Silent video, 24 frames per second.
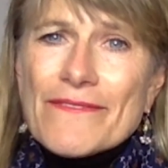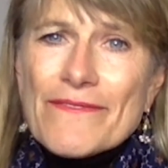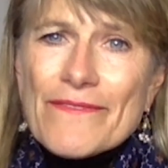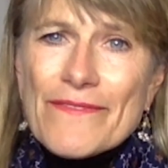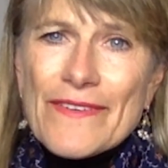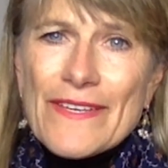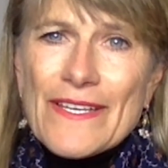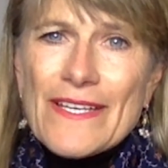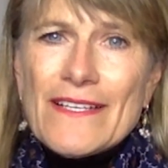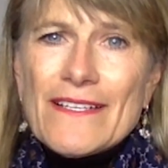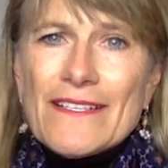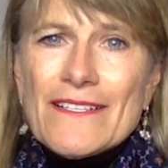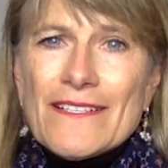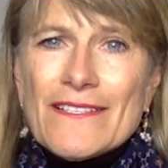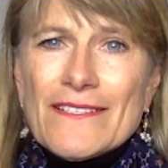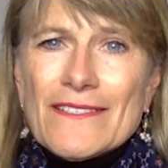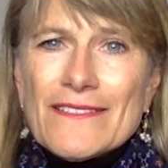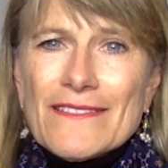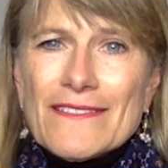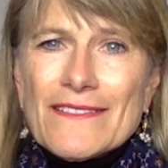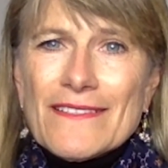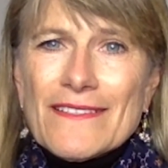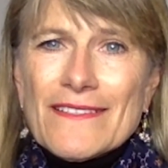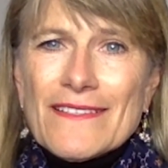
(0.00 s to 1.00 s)
fear,
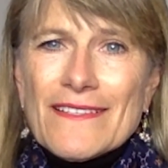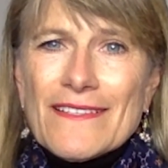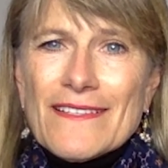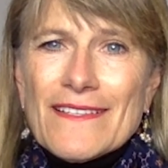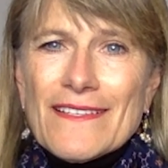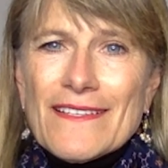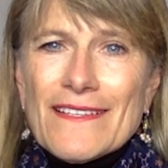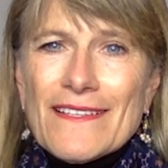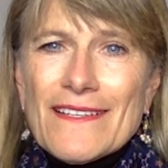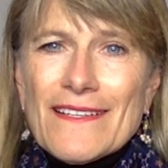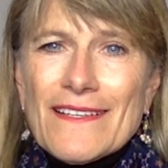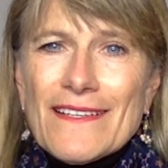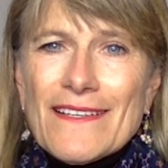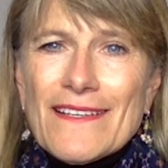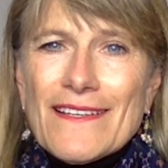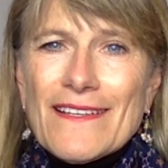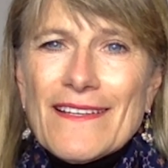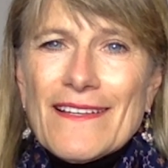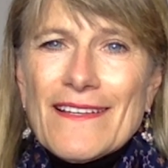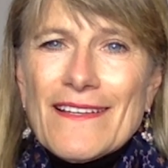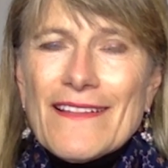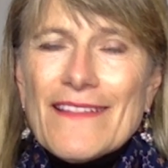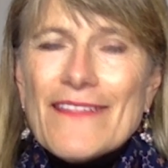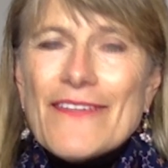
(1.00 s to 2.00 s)

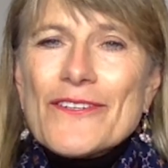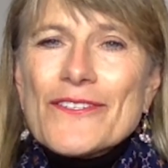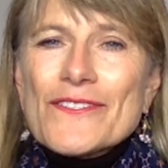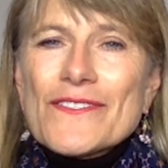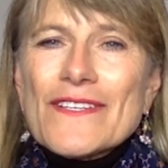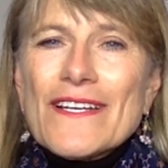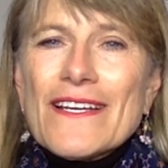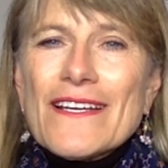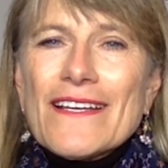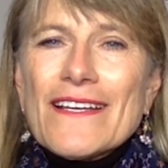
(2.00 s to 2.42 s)
there's